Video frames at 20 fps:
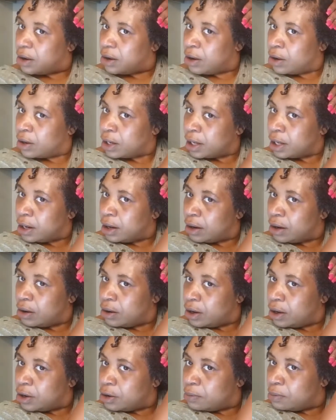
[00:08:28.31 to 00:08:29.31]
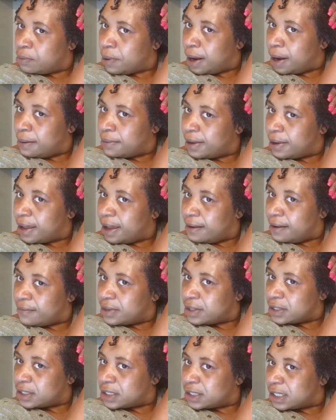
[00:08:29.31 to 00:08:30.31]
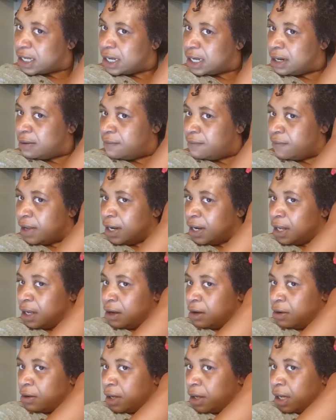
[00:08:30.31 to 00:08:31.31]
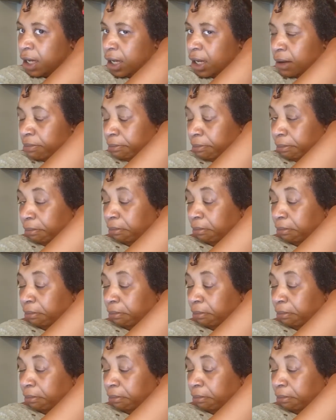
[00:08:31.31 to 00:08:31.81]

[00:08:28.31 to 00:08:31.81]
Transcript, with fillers: earlier, or you probably haven't seen the video yet,